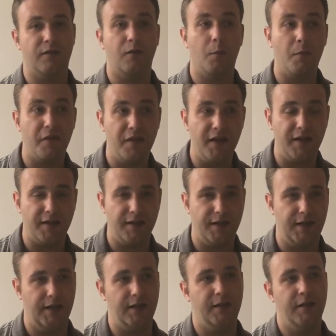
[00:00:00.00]
So I'm
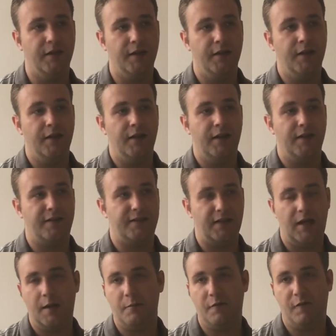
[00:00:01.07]
thinking it's
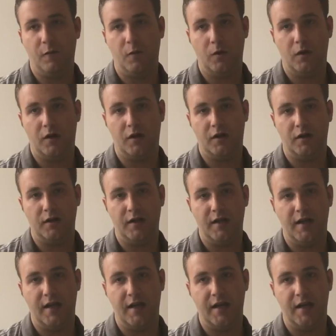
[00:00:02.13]
time for
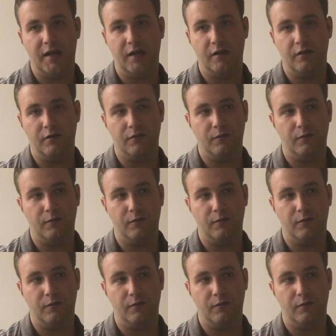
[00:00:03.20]
a